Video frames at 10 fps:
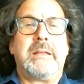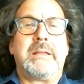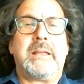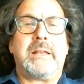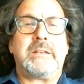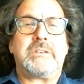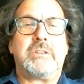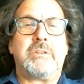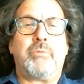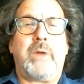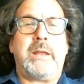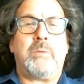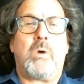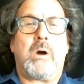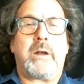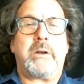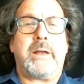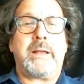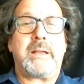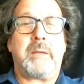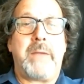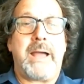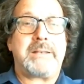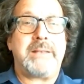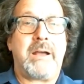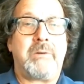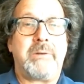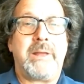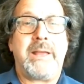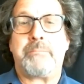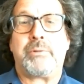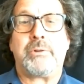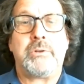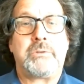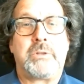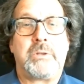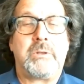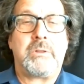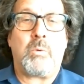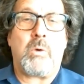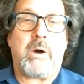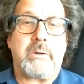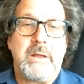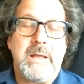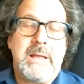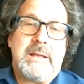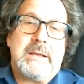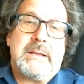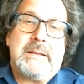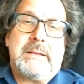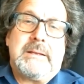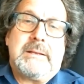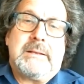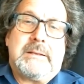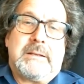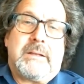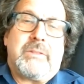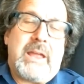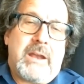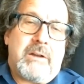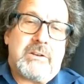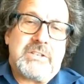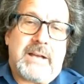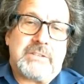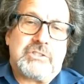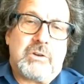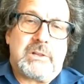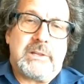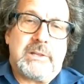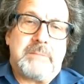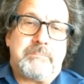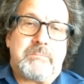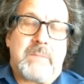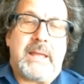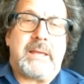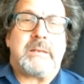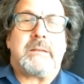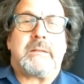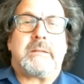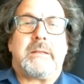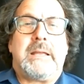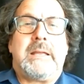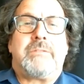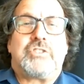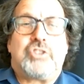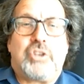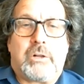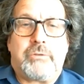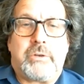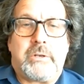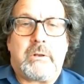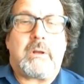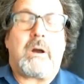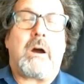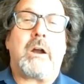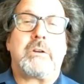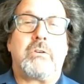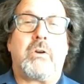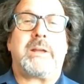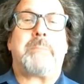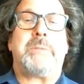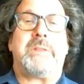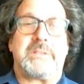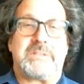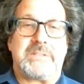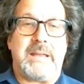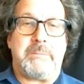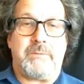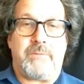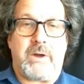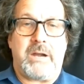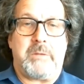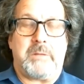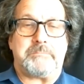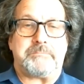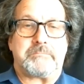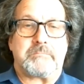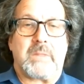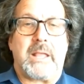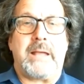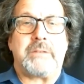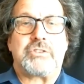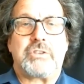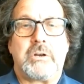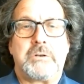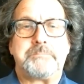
get into the rainwater, and come back down and pollute the, the water. The air is not so clean, and even children are growing up in this same environment. And so,